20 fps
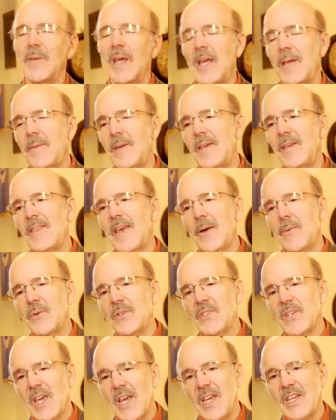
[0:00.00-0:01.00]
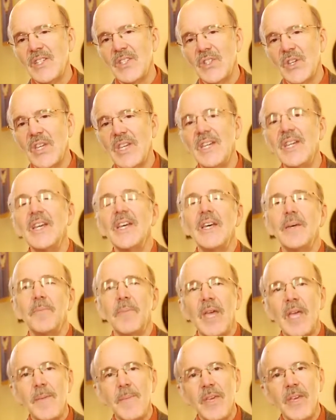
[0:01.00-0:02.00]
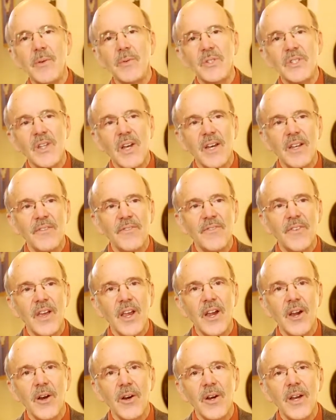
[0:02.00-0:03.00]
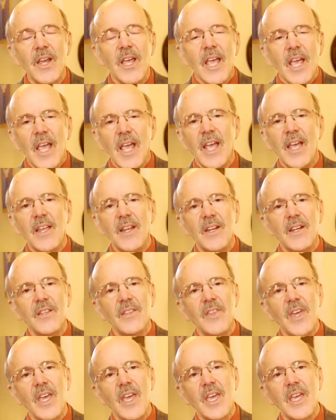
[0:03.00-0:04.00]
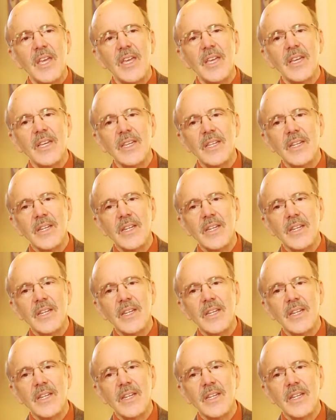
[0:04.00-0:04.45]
Maybe that was hasty, maybe it was unfair, and they